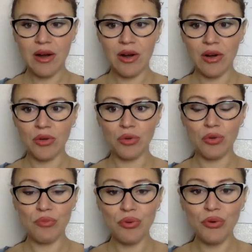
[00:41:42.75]
or
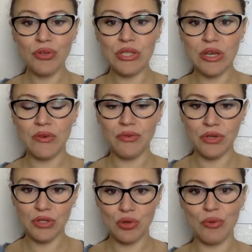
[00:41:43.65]
to improve your
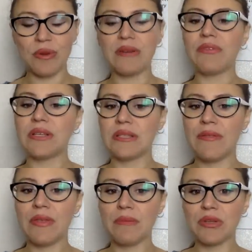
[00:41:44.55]
self-worth, so you manifest
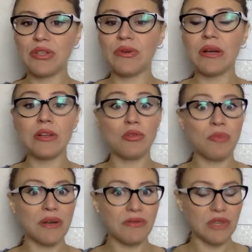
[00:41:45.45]
something materially and you
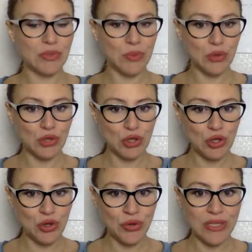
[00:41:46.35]
manifest more
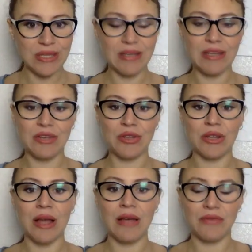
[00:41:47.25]
security in your
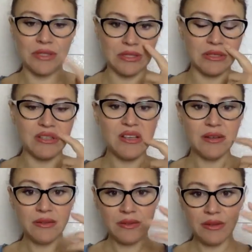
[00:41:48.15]
life and see
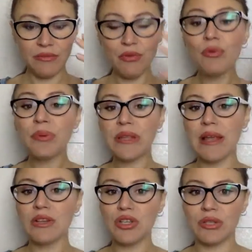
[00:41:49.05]
the full
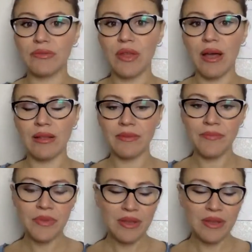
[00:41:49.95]
potential of that.